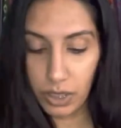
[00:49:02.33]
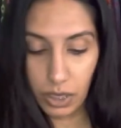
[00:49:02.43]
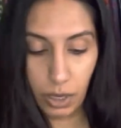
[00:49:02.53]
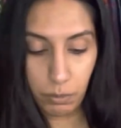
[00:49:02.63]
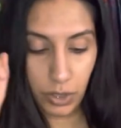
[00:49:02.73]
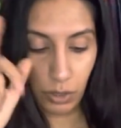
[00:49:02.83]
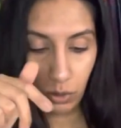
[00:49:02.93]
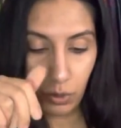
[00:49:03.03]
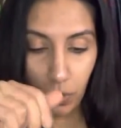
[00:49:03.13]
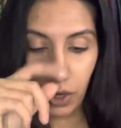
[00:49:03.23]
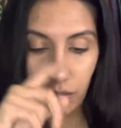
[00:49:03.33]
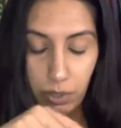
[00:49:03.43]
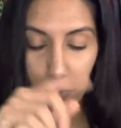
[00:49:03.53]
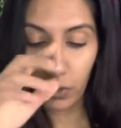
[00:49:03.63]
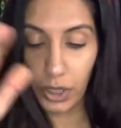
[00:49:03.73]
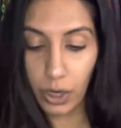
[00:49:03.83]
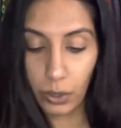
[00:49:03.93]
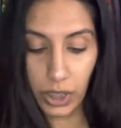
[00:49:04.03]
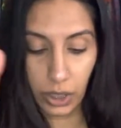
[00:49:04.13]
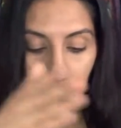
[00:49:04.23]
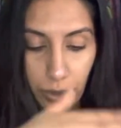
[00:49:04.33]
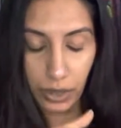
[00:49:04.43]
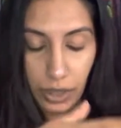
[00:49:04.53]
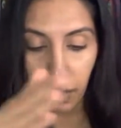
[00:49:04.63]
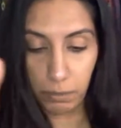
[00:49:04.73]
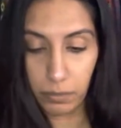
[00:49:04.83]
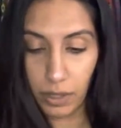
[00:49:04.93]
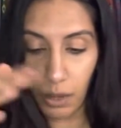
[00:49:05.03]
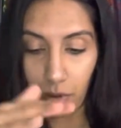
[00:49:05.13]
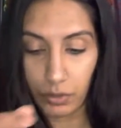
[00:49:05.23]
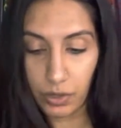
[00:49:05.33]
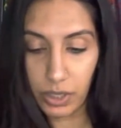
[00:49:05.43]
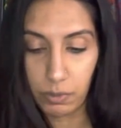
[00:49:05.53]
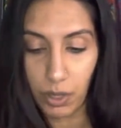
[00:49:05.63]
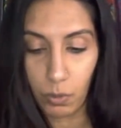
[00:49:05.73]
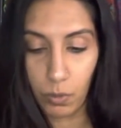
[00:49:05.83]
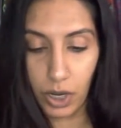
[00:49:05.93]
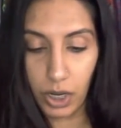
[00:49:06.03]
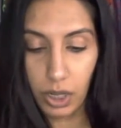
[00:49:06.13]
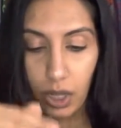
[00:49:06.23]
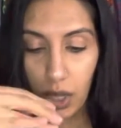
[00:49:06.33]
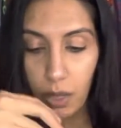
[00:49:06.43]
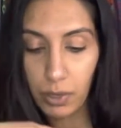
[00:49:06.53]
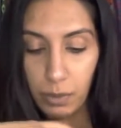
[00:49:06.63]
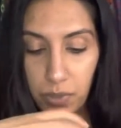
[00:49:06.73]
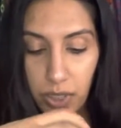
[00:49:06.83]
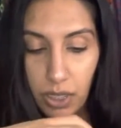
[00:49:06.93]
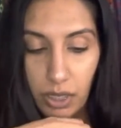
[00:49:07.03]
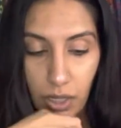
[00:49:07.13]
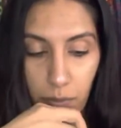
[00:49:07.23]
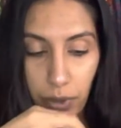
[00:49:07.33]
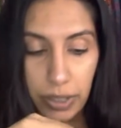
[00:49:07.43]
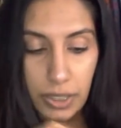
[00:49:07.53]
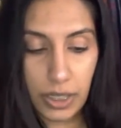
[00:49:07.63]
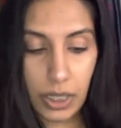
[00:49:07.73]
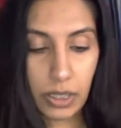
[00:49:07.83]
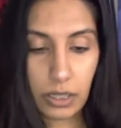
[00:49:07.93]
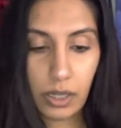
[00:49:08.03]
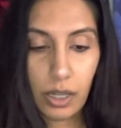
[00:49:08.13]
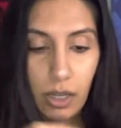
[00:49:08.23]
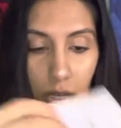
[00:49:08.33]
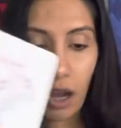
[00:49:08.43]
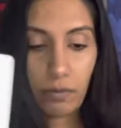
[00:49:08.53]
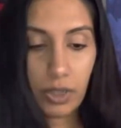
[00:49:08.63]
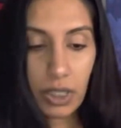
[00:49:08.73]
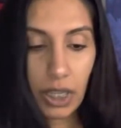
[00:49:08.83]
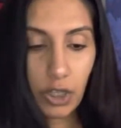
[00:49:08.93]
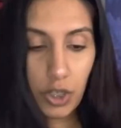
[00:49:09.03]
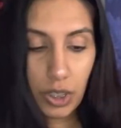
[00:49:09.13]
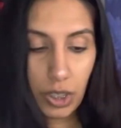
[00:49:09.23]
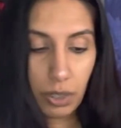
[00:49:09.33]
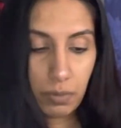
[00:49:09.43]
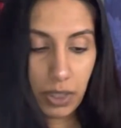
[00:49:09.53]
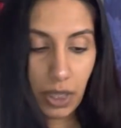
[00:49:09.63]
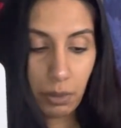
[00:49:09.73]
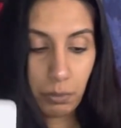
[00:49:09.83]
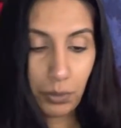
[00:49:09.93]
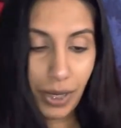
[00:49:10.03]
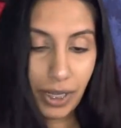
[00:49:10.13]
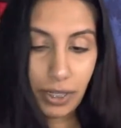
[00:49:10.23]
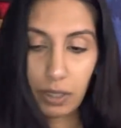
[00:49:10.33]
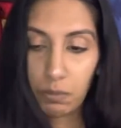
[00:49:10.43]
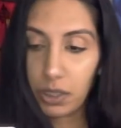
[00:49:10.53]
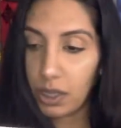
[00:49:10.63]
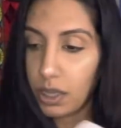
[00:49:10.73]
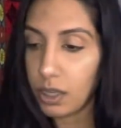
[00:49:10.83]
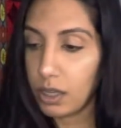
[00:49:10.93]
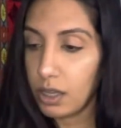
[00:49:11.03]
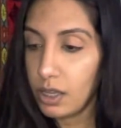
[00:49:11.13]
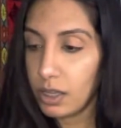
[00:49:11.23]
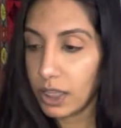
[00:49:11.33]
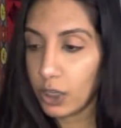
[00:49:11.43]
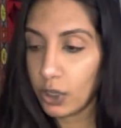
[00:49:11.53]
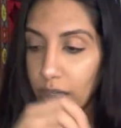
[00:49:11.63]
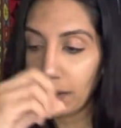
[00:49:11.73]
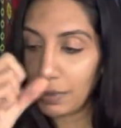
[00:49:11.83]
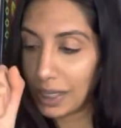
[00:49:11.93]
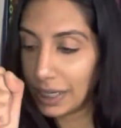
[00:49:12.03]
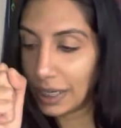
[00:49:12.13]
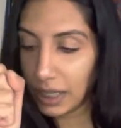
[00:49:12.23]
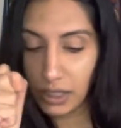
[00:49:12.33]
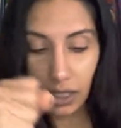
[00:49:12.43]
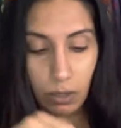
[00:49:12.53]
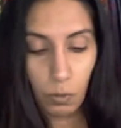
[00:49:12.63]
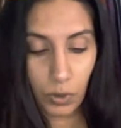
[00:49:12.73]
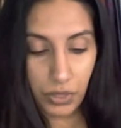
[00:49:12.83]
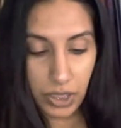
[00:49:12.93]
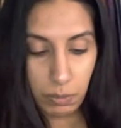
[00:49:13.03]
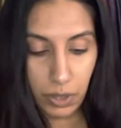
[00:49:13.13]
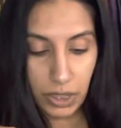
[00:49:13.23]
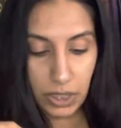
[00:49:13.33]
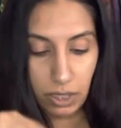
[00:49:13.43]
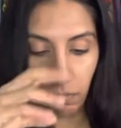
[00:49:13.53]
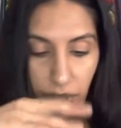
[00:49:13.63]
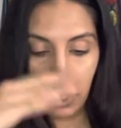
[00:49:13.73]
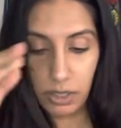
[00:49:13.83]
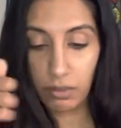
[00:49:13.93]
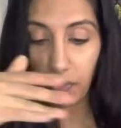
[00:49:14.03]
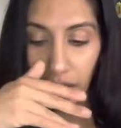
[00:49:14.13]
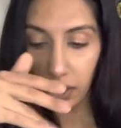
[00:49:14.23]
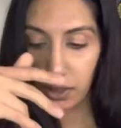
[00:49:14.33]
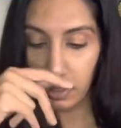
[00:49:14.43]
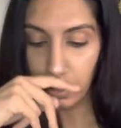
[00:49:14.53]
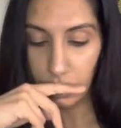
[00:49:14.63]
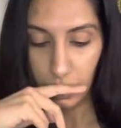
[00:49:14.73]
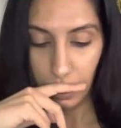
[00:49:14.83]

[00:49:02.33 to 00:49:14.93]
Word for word: going to come to your door, some, or you're going to go to them, however this may work. But I'm seeing an in-person conversation. I'm seeing embrace. I'm seeing like you're going to be connecting with this person face to face.